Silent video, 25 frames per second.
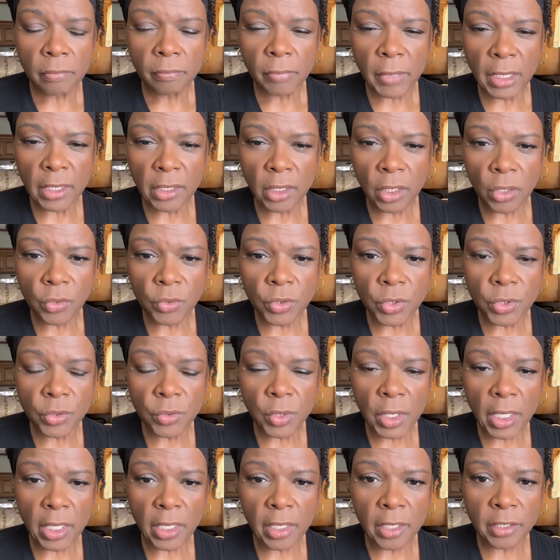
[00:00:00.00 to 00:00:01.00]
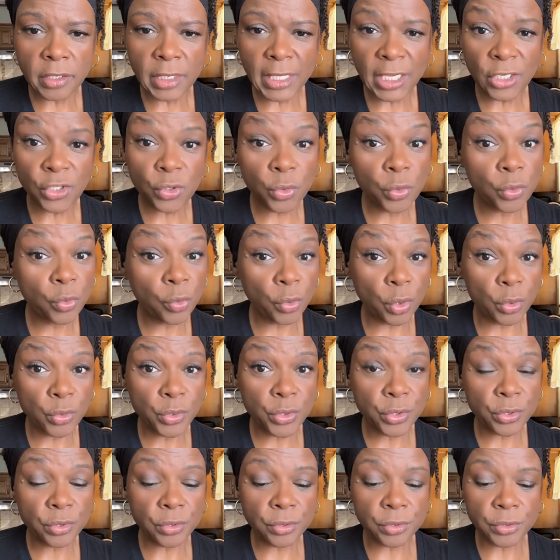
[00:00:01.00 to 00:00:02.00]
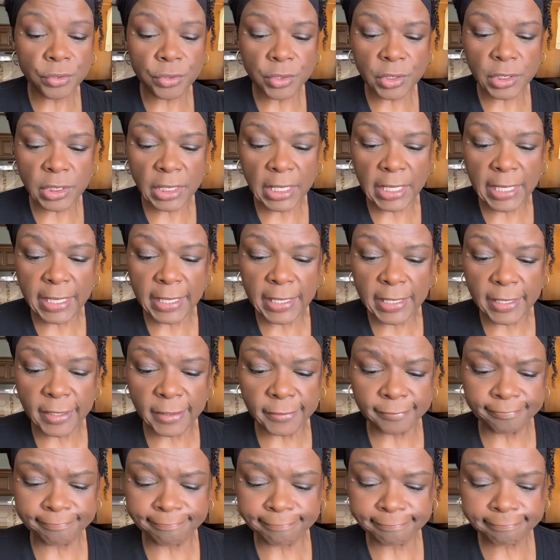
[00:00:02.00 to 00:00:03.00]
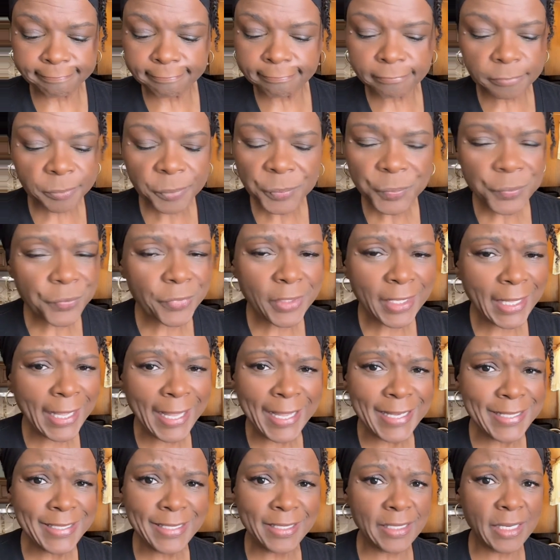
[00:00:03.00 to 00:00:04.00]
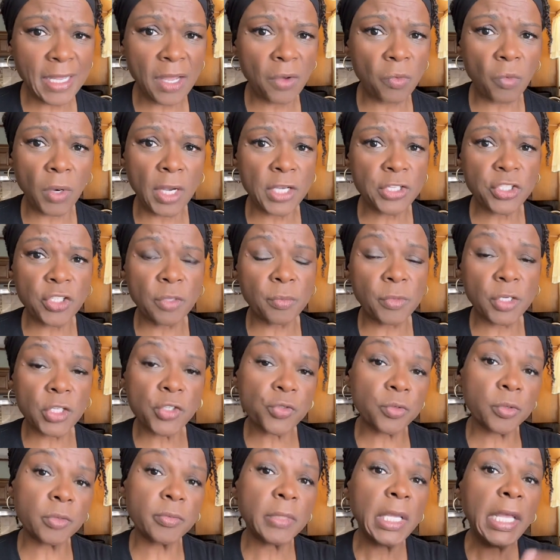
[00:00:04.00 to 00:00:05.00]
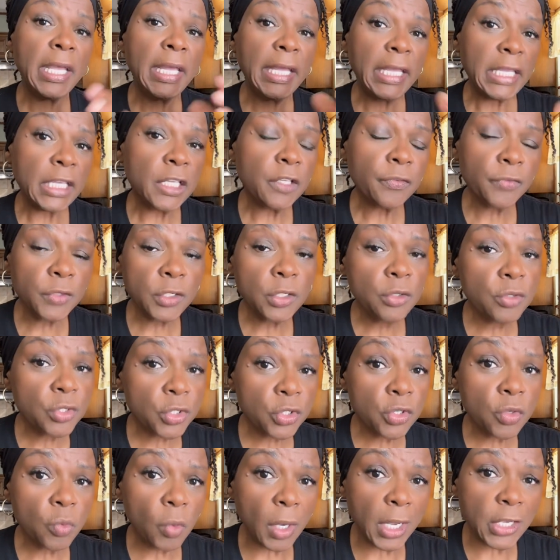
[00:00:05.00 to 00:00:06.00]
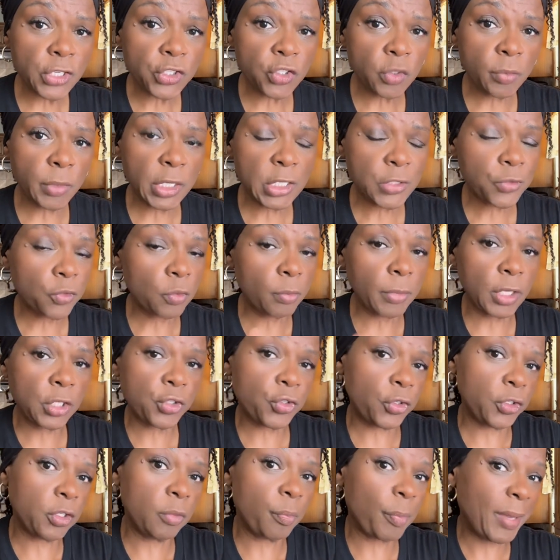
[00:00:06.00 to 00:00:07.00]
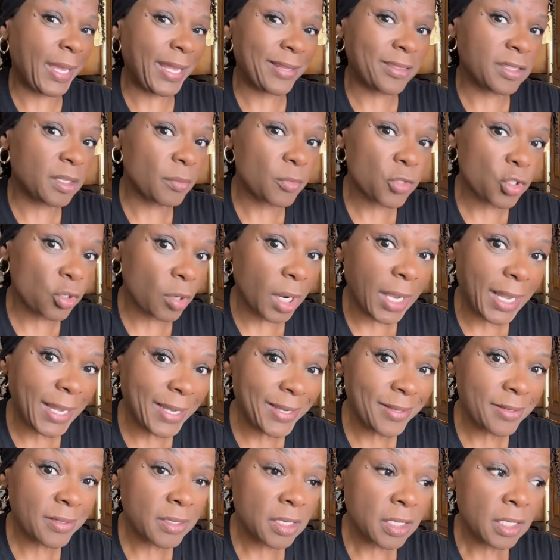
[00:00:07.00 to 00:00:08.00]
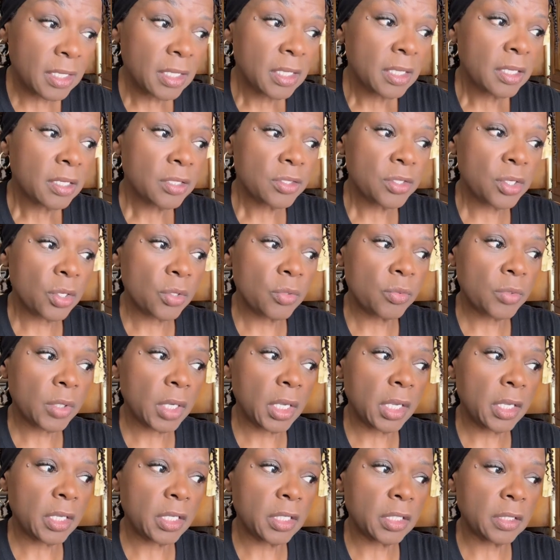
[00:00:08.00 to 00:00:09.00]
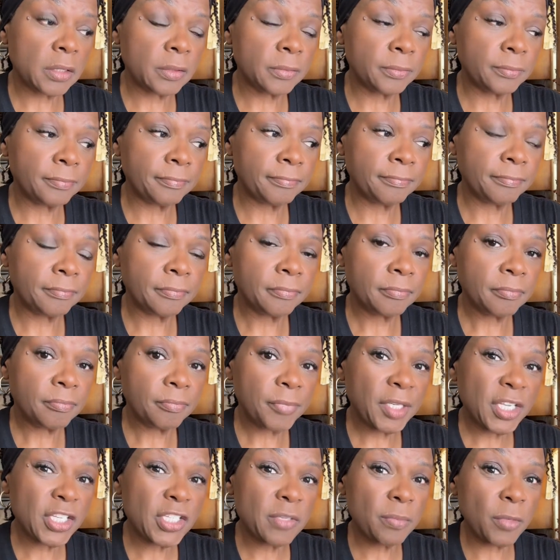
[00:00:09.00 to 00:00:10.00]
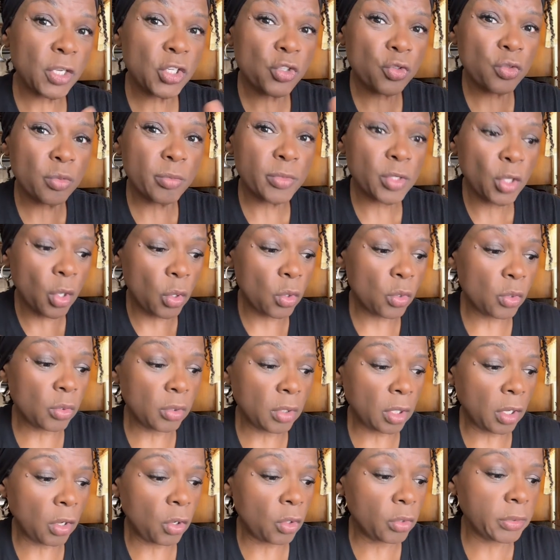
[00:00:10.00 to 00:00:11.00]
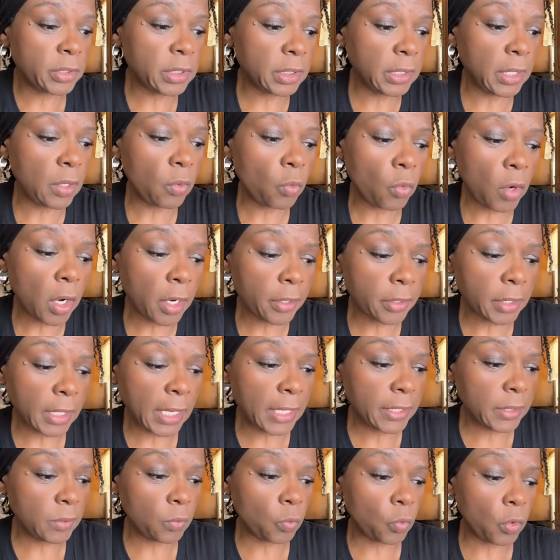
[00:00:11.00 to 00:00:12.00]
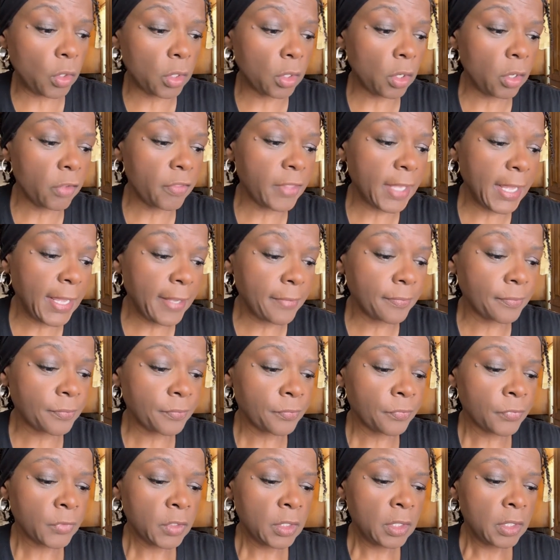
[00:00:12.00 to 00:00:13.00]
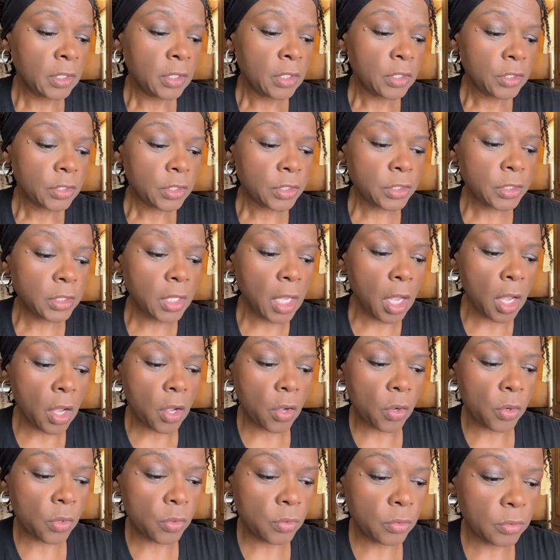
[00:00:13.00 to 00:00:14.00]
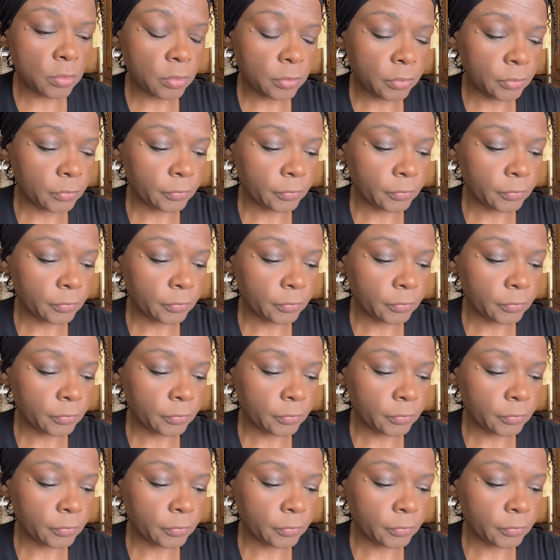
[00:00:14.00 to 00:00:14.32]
natural grocers, and I did not wash the mushroom. If you do wash the mushroom, make sure you pack them dry. Don't because mushrooms hold in that water, and I didn't want all that. So